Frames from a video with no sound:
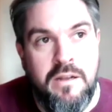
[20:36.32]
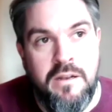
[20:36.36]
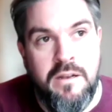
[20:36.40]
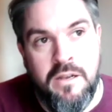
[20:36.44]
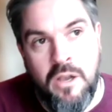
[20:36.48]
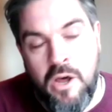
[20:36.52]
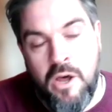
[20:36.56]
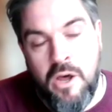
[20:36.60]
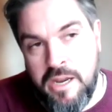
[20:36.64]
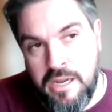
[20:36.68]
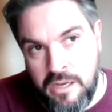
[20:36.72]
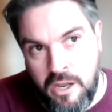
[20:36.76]

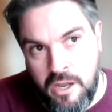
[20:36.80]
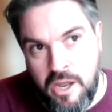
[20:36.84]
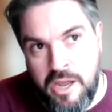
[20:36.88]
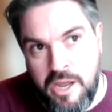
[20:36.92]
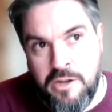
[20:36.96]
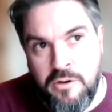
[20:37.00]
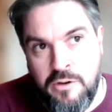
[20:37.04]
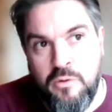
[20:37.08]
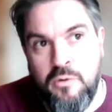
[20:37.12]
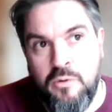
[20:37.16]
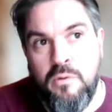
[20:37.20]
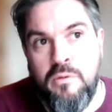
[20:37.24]

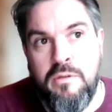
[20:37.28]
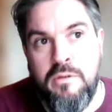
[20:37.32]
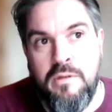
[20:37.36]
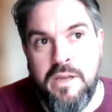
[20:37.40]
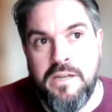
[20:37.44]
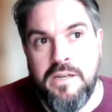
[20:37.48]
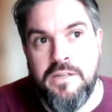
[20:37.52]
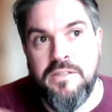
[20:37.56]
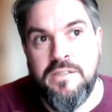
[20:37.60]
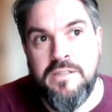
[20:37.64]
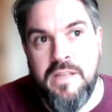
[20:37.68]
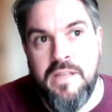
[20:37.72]
like all
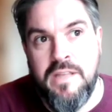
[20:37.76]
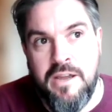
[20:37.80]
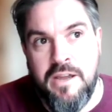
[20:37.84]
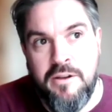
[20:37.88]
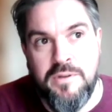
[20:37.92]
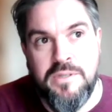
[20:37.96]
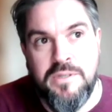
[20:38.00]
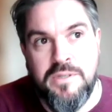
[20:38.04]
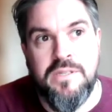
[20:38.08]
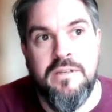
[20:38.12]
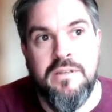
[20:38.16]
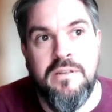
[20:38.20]
things,
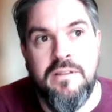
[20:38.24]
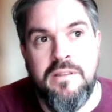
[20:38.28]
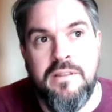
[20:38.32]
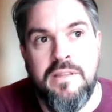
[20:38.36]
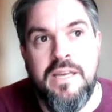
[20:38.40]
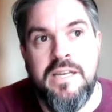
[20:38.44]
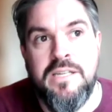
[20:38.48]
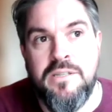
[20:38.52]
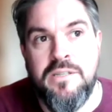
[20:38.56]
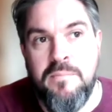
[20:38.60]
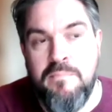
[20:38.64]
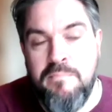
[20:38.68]
there's
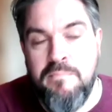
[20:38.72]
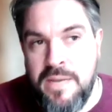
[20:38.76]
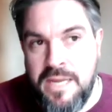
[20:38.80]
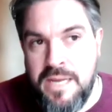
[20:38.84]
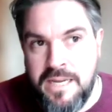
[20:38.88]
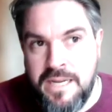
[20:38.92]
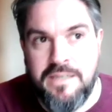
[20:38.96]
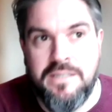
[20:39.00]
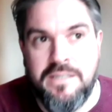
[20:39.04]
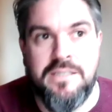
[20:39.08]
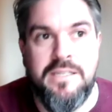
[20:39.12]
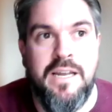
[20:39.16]
a
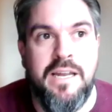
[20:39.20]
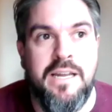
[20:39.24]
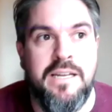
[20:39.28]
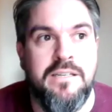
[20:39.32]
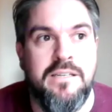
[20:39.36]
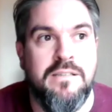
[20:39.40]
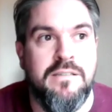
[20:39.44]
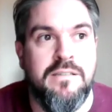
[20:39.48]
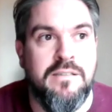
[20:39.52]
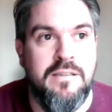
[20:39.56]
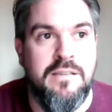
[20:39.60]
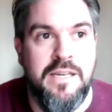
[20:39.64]
mix,
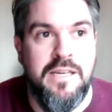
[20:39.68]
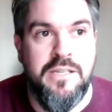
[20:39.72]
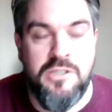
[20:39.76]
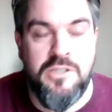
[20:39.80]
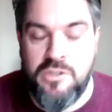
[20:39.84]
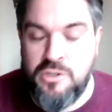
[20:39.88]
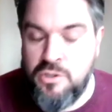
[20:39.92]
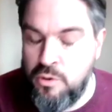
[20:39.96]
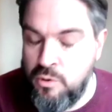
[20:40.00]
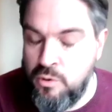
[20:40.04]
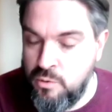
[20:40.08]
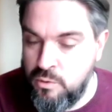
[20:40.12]
and
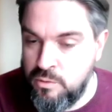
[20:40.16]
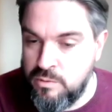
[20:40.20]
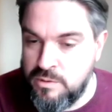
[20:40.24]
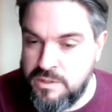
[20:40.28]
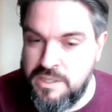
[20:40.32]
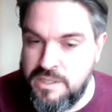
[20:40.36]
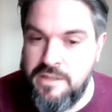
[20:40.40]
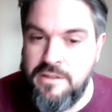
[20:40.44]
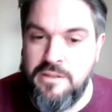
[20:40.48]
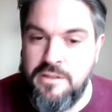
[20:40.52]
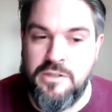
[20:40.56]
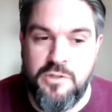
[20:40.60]
there's
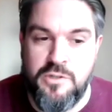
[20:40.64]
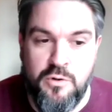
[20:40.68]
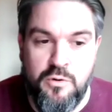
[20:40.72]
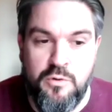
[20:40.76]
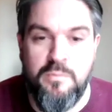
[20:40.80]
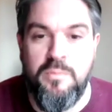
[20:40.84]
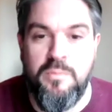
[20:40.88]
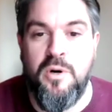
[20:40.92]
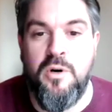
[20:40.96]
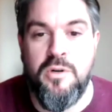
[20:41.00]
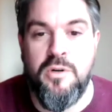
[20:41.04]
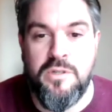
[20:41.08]
tools in the
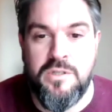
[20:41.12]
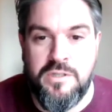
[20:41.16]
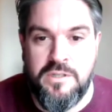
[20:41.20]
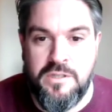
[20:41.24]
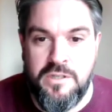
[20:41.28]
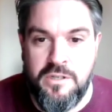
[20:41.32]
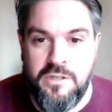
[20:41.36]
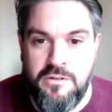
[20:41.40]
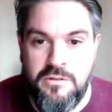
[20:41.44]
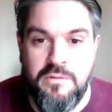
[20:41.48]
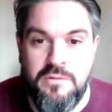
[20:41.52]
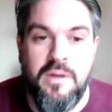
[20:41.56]
toolbox
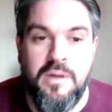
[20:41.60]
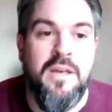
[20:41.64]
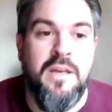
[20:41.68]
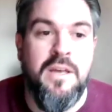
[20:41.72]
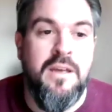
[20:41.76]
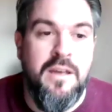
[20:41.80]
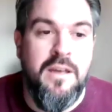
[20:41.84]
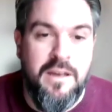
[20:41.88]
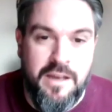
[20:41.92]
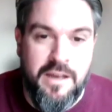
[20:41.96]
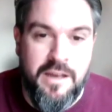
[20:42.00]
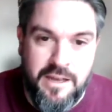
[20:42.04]
to
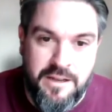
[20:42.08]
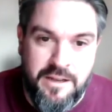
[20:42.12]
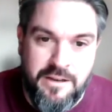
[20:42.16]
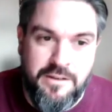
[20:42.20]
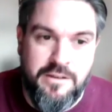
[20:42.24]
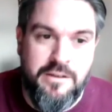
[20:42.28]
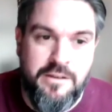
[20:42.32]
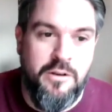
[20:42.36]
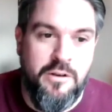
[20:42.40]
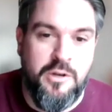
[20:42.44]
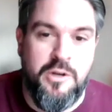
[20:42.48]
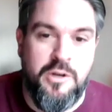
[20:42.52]

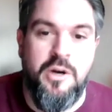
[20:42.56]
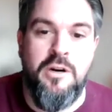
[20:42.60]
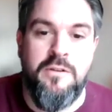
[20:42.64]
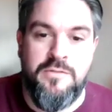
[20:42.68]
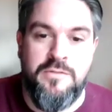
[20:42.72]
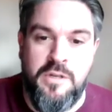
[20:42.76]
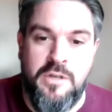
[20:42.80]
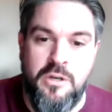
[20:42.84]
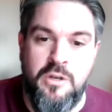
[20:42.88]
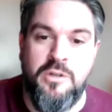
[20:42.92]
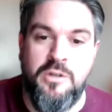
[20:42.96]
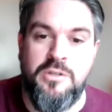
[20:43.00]
look
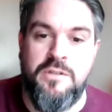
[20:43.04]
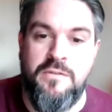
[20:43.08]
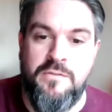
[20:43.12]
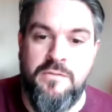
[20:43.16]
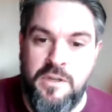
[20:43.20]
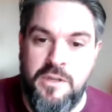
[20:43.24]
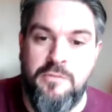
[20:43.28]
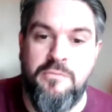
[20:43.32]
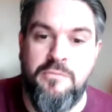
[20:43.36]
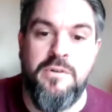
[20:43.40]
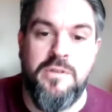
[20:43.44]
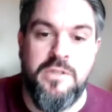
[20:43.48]
after lots of
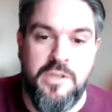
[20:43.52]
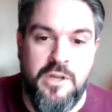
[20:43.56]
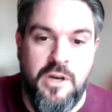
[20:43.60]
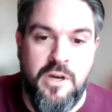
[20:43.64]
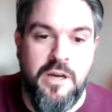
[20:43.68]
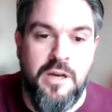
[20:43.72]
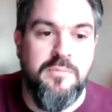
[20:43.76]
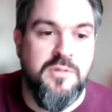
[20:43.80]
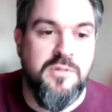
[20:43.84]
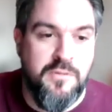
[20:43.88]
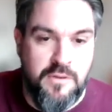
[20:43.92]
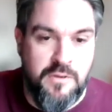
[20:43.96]
different
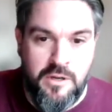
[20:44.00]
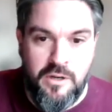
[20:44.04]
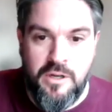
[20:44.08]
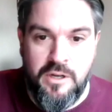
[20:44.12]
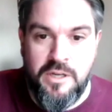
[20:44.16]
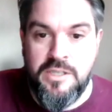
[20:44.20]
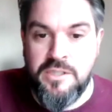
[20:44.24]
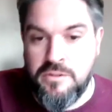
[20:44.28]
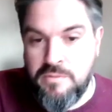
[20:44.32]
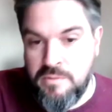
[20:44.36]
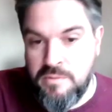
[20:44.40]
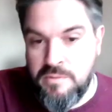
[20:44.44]
types of
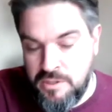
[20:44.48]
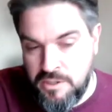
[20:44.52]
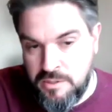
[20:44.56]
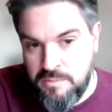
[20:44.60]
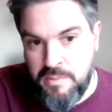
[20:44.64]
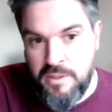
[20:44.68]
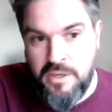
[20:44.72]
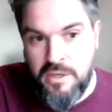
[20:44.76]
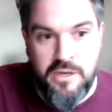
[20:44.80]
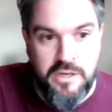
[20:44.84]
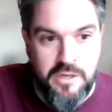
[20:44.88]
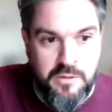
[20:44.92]
clients, which is
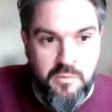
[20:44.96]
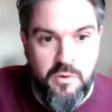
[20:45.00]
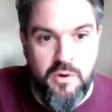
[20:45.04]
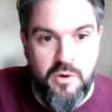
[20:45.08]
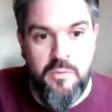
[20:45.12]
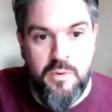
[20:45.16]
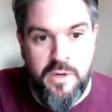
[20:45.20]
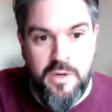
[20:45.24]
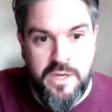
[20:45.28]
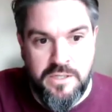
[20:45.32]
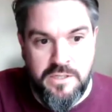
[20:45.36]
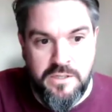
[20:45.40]
partly what
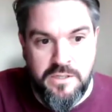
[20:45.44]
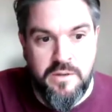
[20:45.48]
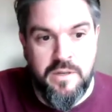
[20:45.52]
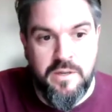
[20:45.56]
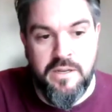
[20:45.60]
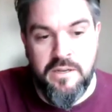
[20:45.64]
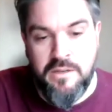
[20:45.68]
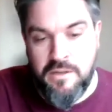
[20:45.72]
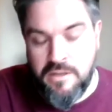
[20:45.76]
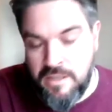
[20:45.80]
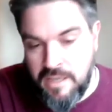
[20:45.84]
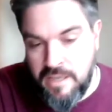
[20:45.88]
we're doing.
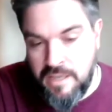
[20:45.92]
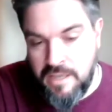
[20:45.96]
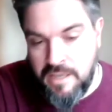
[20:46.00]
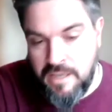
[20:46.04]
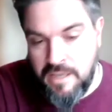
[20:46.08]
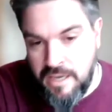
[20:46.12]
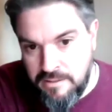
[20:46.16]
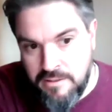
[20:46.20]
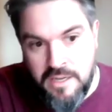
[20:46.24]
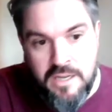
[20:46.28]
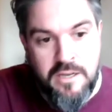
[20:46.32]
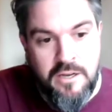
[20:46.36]
And
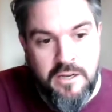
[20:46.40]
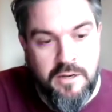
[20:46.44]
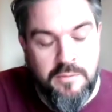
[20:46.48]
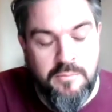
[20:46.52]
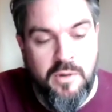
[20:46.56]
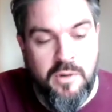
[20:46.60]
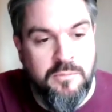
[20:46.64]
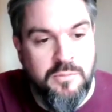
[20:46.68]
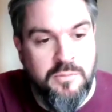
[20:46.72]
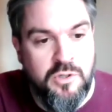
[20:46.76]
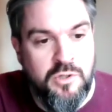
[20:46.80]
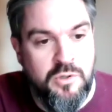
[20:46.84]
again,
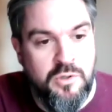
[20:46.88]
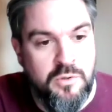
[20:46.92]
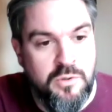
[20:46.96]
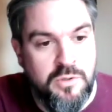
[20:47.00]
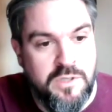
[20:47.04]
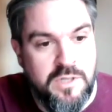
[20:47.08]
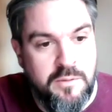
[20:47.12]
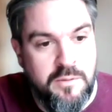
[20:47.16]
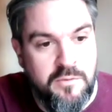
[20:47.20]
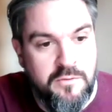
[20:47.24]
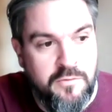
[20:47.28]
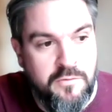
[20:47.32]
I'm
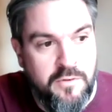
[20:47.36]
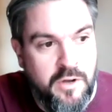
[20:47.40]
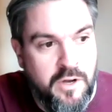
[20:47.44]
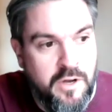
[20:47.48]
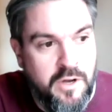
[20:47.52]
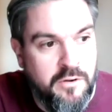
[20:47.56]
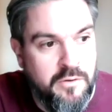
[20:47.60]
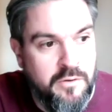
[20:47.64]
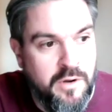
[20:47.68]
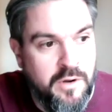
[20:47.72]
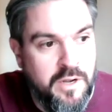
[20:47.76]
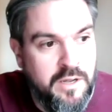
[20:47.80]
sure some of
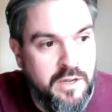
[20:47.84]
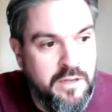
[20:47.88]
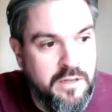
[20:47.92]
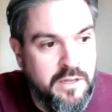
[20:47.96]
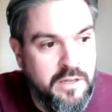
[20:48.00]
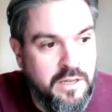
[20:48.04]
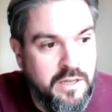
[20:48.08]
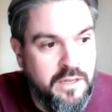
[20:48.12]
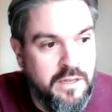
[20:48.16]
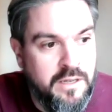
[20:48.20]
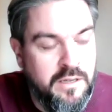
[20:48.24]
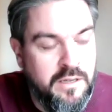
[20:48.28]
our